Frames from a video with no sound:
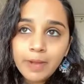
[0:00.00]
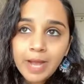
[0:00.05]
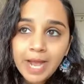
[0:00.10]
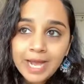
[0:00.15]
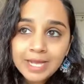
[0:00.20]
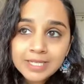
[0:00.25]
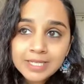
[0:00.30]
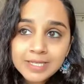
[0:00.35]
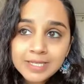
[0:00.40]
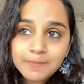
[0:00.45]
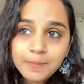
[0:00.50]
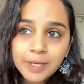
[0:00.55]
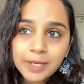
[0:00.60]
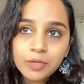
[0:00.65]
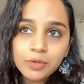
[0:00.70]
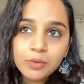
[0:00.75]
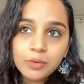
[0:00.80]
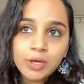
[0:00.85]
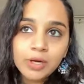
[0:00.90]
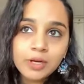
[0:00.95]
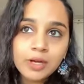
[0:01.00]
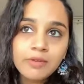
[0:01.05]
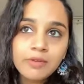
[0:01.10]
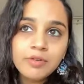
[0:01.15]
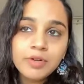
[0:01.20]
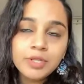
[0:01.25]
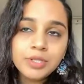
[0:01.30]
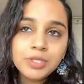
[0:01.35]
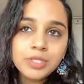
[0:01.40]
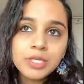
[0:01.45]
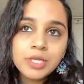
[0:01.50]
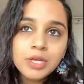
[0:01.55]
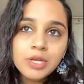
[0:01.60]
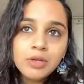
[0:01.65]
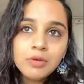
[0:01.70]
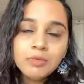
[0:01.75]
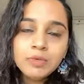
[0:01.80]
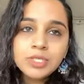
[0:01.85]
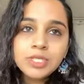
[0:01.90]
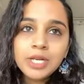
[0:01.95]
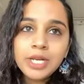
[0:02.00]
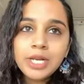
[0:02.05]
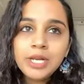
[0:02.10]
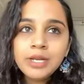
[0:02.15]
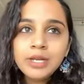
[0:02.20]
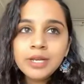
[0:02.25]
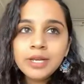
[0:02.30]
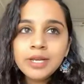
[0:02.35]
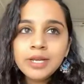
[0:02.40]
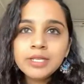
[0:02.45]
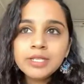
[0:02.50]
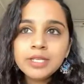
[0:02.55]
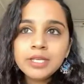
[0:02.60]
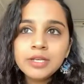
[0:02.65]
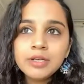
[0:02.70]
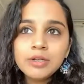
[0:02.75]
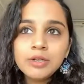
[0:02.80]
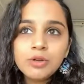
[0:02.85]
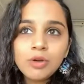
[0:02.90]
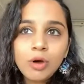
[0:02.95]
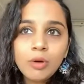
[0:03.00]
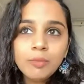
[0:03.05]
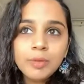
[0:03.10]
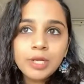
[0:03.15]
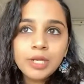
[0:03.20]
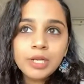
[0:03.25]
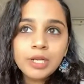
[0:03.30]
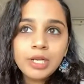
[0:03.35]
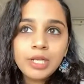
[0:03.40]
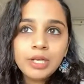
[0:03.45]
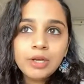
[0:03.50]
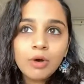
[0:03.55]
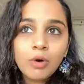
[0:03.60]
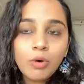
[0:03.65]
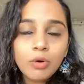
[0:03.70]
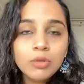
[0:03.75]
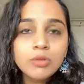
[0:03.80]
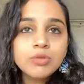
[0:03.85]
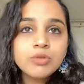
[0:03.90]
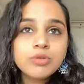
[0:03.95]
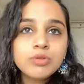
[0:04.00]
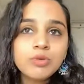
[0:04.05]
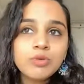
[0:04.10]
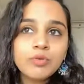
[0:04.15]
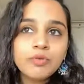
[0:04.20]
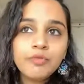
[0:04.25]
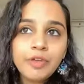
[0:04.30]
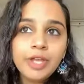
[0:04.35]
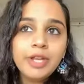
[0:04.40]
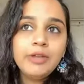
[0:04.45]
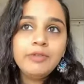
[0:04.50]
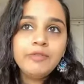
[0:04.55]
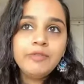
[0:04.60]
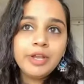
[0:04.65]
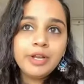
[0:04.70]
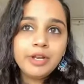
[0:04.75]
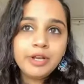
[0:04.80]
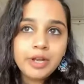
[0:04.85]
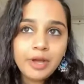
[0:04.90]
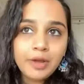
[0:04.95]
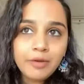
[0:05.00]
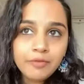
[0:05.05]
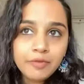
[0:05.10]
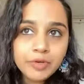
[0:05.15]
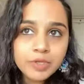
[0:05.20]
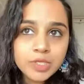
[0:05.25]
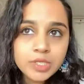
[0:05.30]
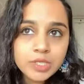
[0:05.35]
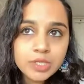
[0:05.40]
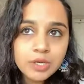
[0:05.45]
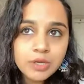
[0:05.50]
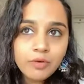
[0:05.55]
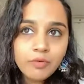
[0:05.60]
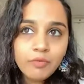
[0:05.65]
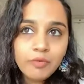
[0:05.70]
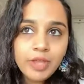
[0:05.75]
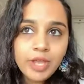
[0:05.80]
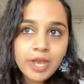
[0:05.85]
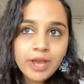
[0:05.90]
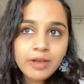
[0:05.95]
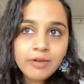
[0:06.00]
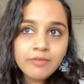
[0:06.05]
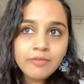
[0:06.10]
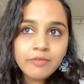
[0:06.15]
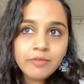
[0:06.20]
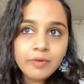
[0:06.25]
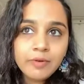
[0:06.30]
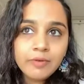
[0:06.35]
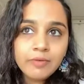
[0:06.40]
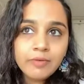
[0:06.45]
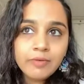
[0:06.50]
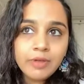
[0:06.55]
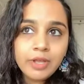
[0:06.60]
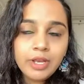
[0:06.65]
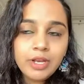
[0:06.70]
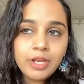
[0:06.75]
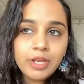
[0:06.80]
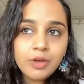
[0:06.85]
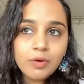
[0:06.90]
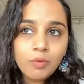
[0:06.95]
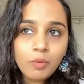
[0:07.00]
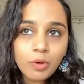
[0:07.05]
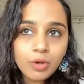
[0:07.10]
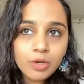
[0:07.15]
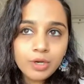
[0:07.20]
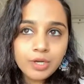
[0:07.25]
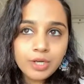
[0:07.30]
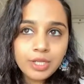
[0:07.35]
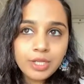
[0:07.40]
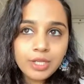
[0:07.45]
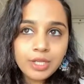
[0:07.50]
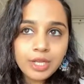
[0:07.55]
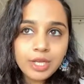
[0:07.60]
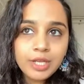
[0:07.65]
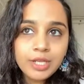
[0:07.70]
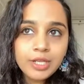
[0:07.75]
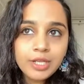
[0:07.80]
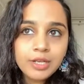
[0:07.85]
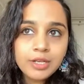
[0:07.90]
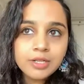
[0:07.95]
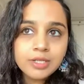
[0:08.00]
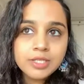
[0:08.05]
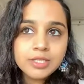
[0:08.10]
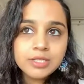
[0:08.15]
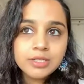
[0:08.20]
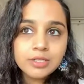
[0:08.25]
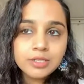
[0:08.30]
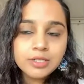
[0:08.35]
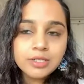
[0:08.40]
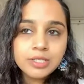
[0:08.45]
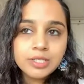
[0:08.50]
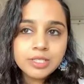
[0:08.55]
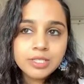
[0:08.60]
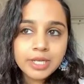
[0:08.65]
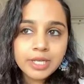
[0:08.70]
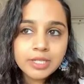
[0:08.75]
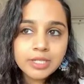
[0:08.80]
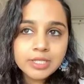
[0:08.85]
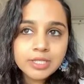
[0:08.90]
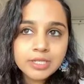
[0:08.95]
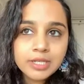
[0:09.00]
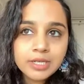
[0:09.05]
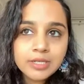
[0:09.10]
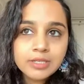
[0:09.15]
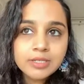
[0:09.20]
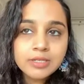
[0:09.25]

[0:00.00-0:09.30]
aspect to our governance was that India is economically also very, very diverse. We have inequality in certain states that